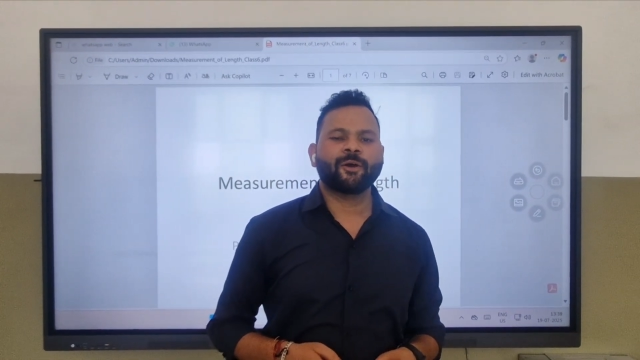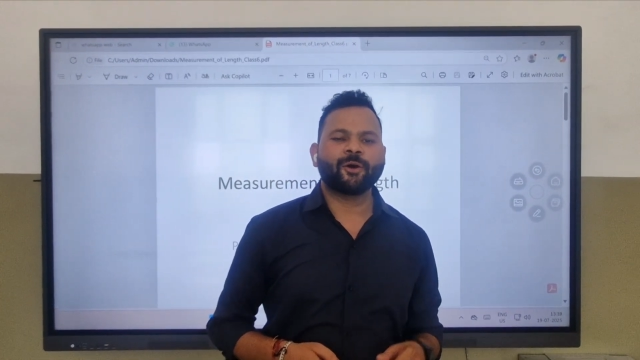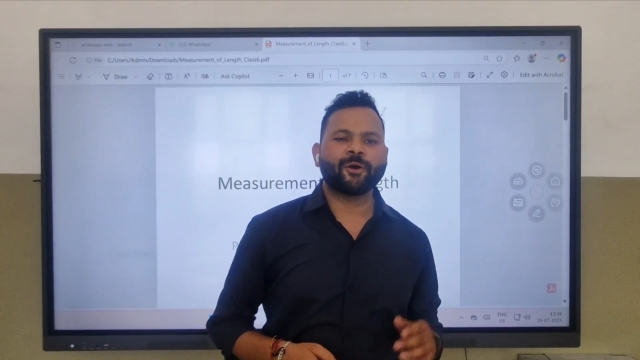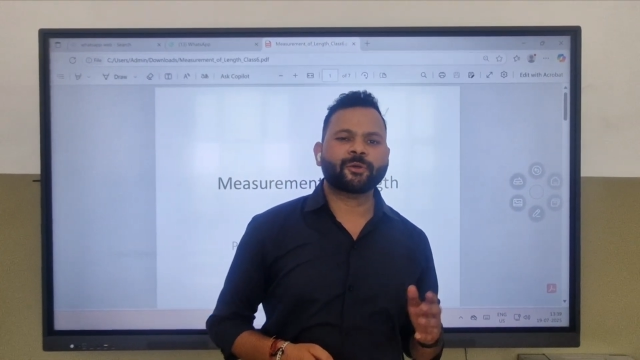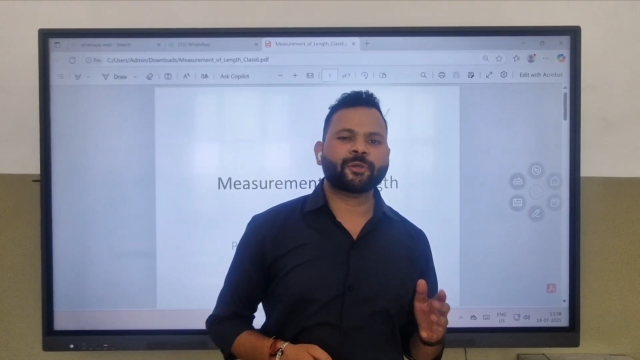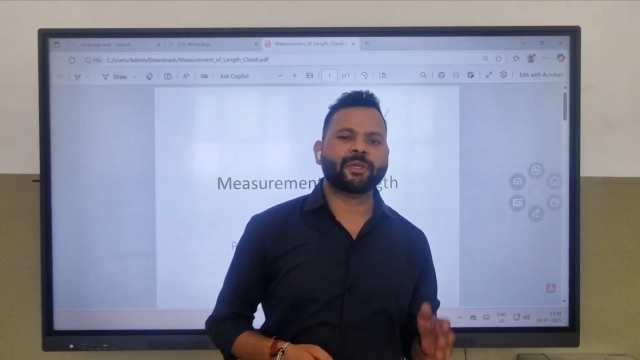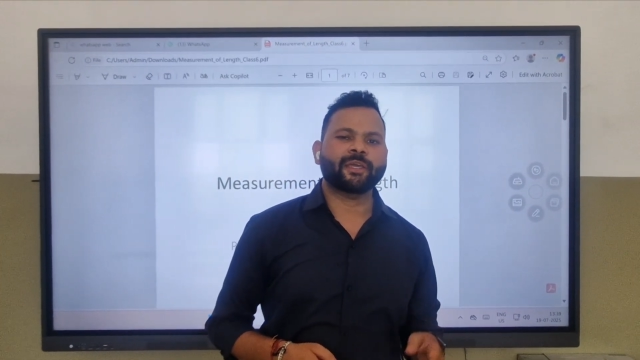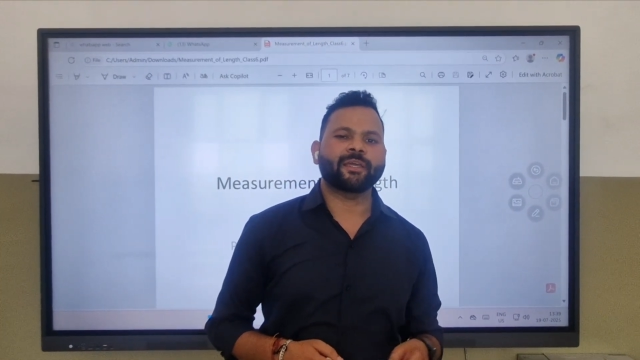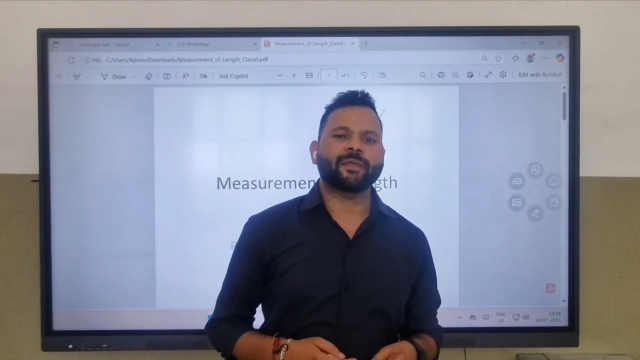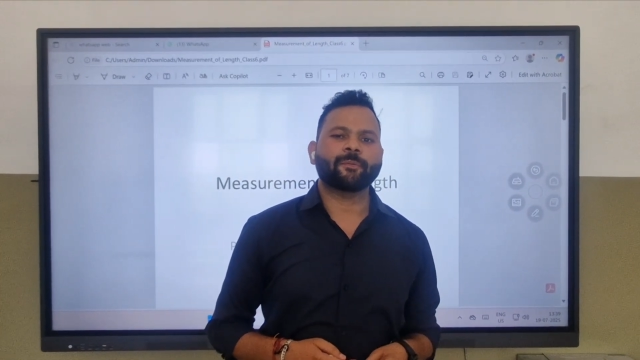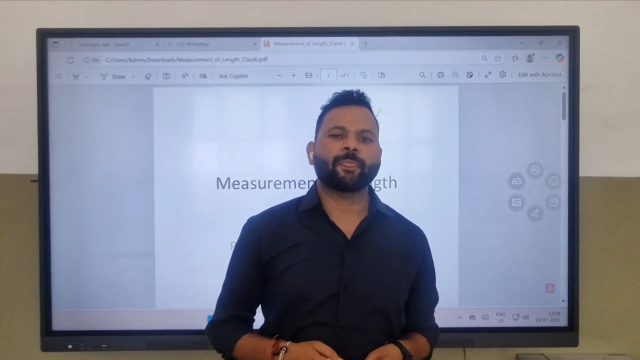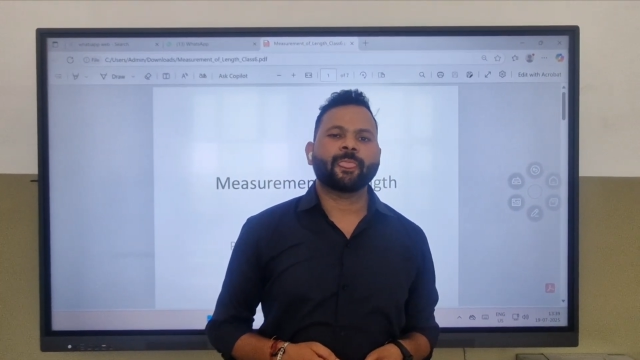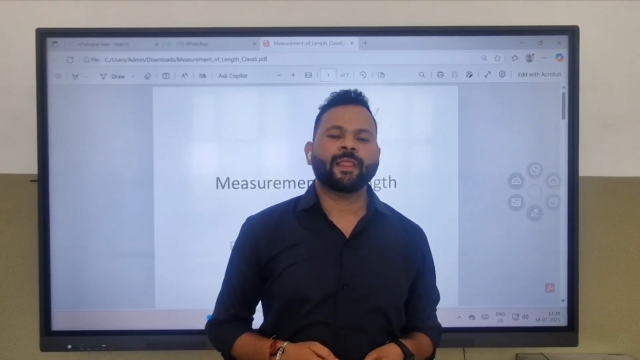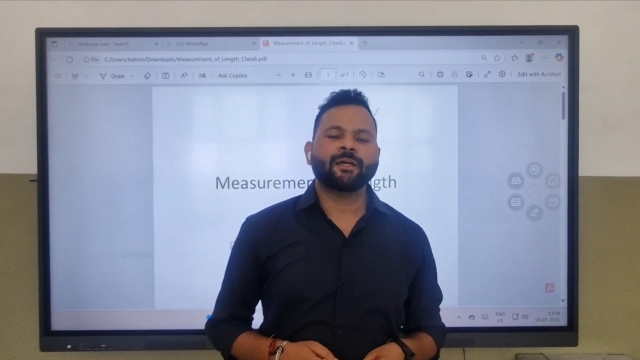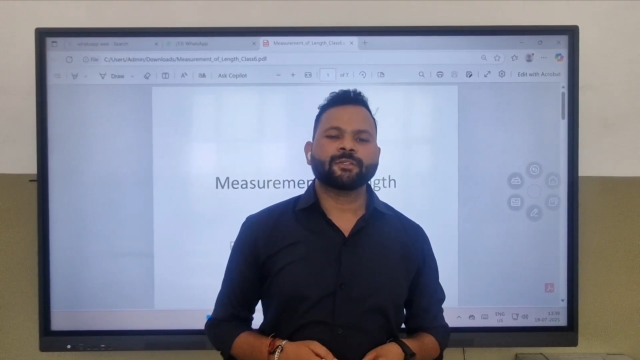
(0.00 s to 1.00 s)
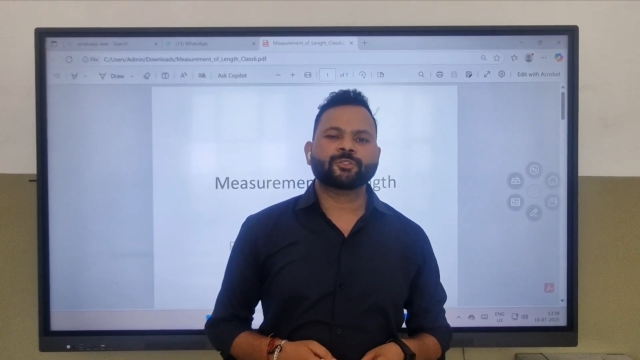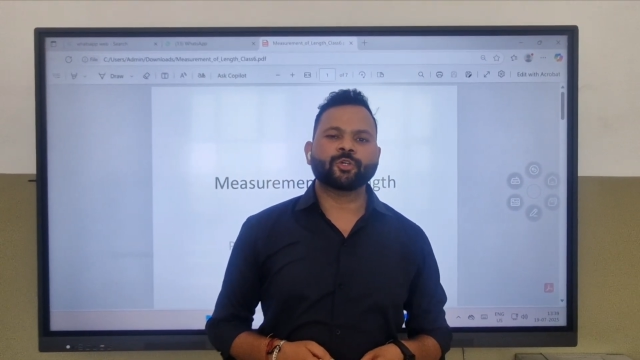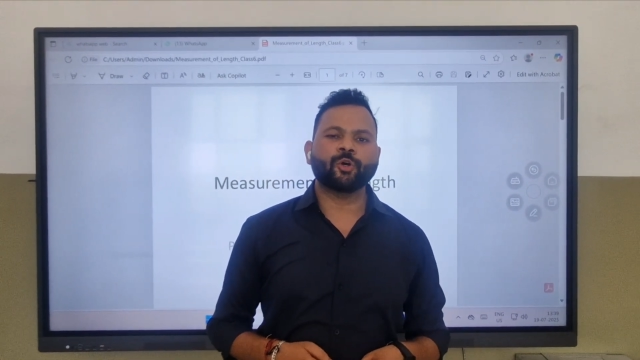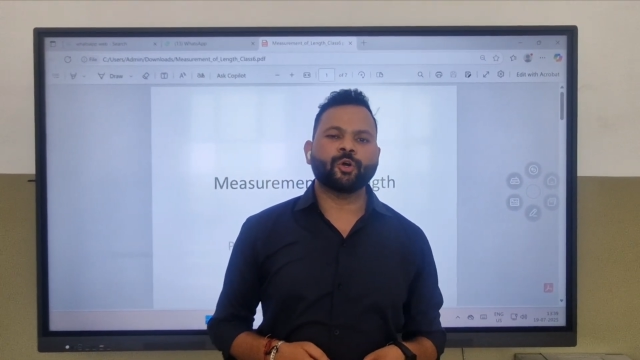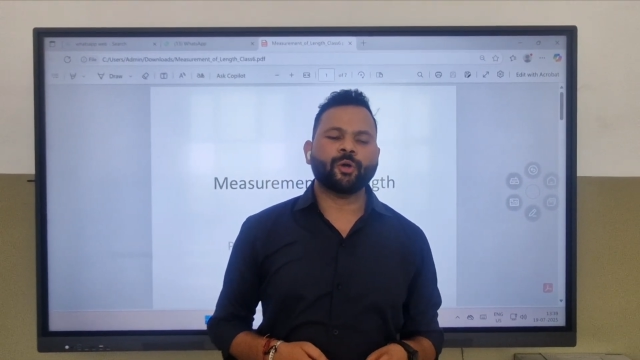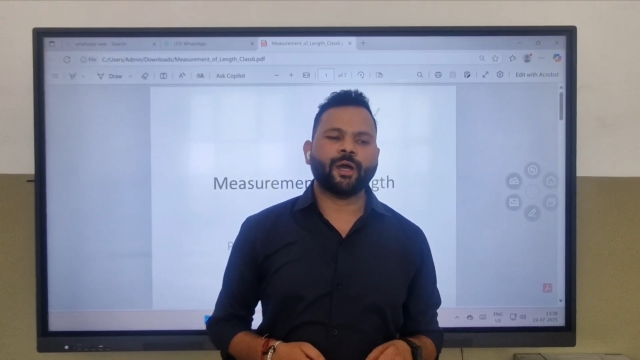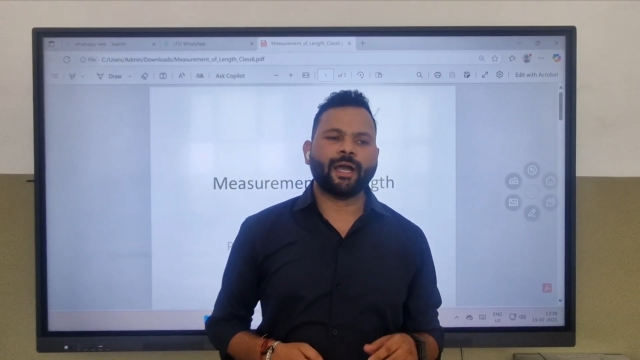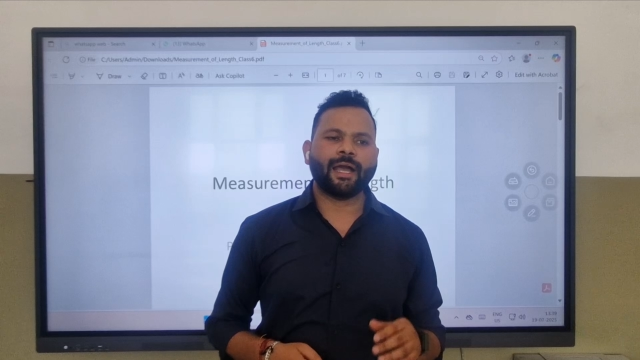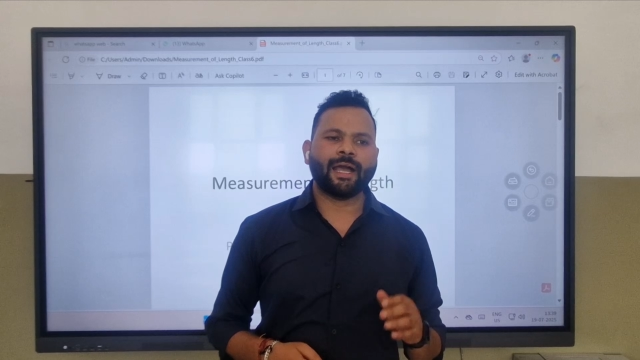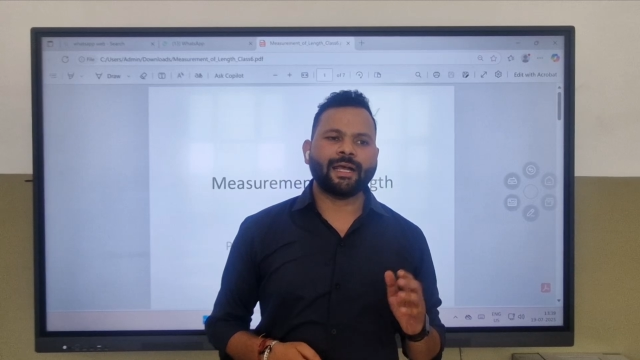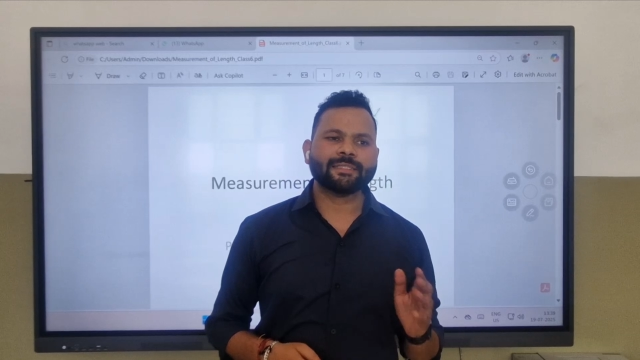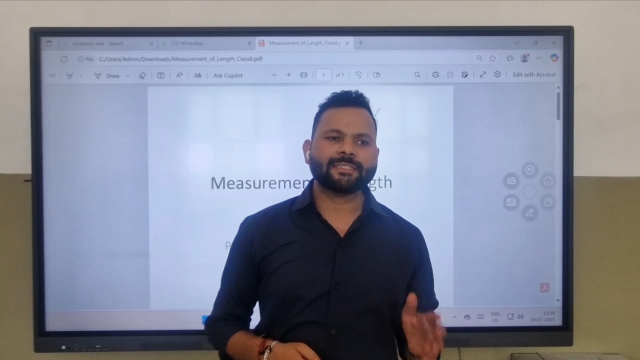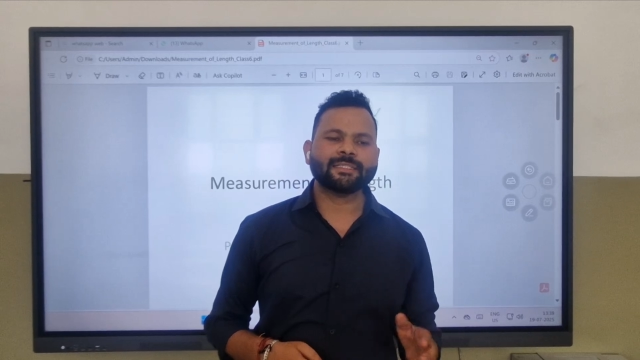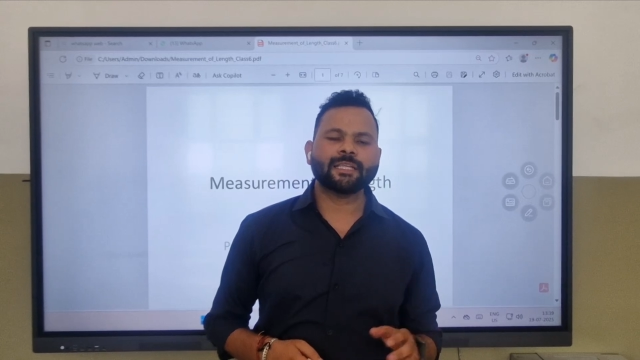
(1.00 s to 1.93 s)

Okay. So as